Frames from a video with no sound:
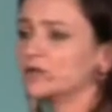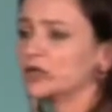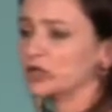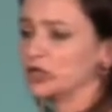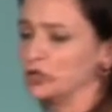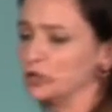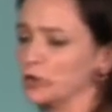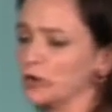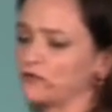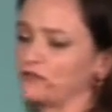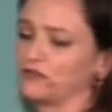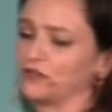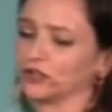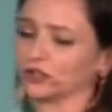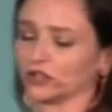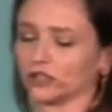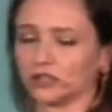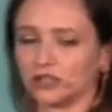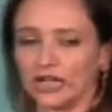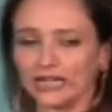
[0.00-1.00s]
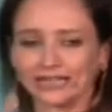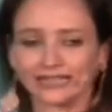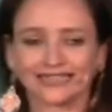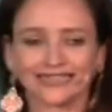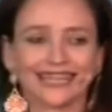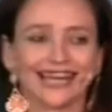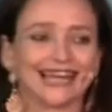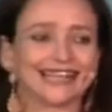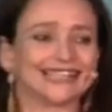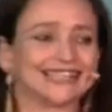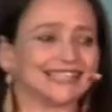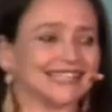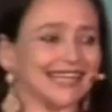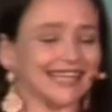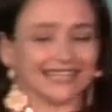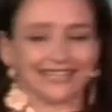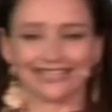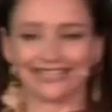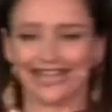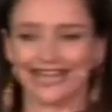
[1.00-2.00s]
you would feel like less
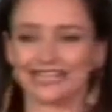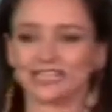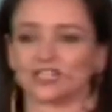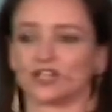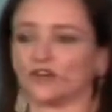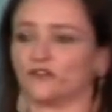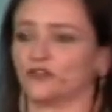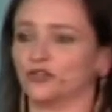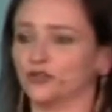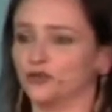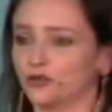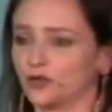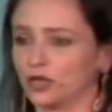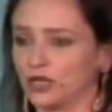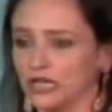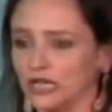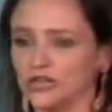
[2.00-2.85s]
and less of you could